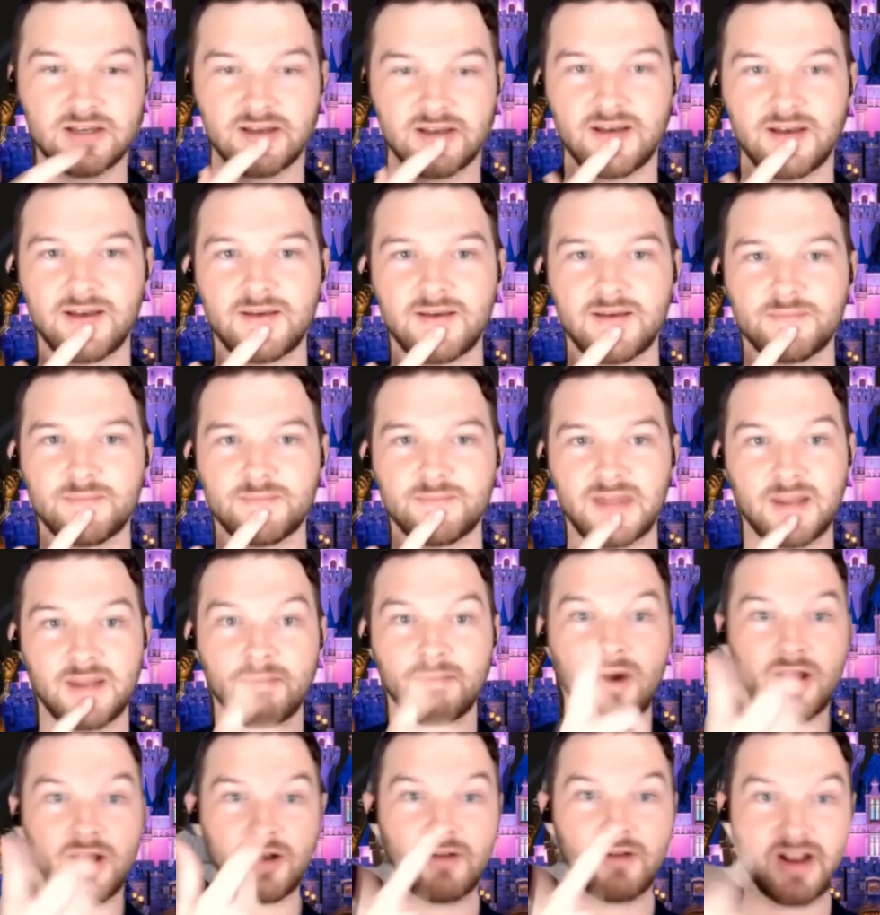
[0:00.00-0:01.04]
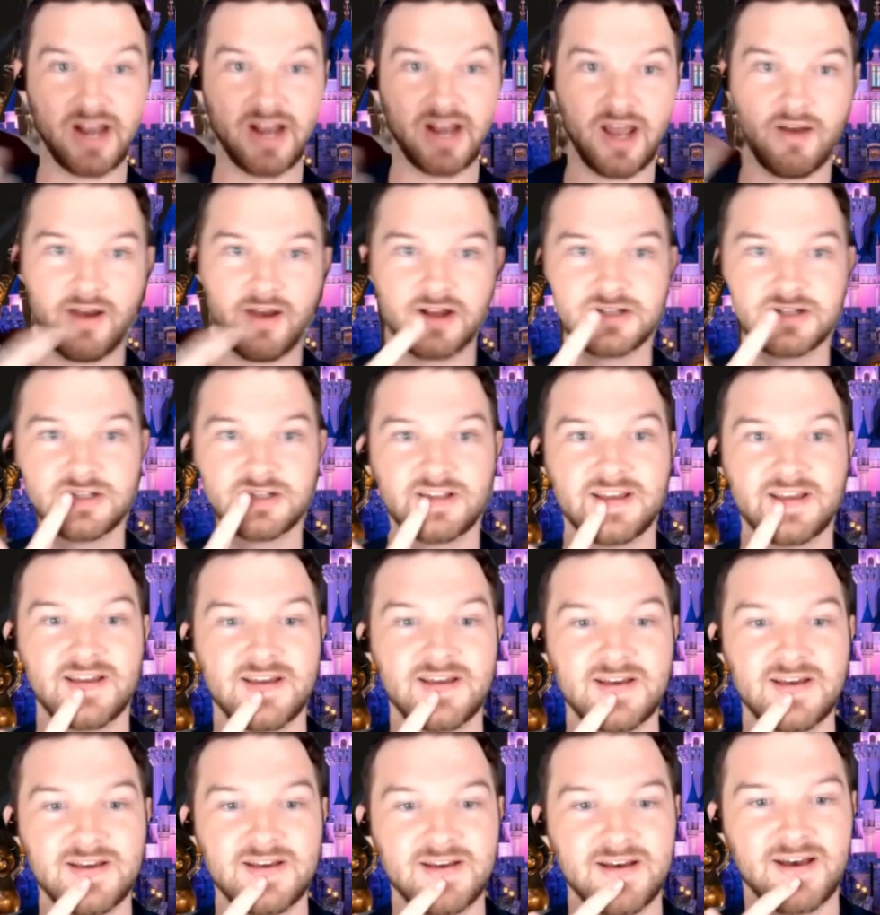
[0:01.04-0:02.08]
Um, and I'm on it right now, actually.
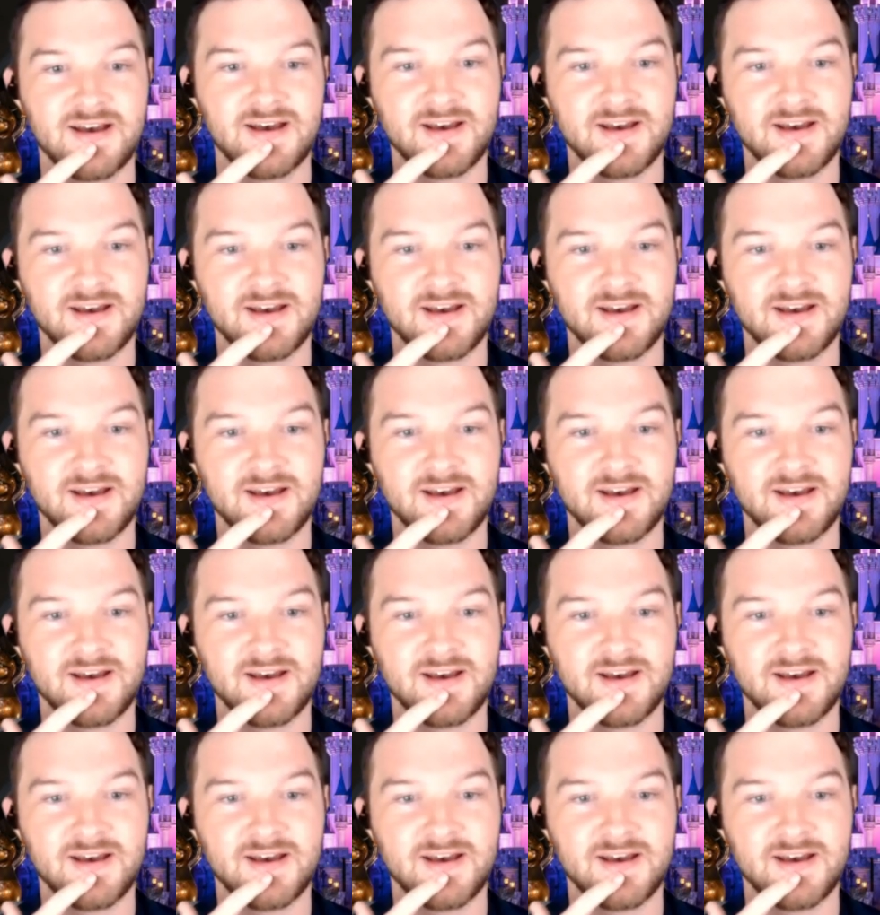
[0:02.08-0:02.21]
Mm-hmm.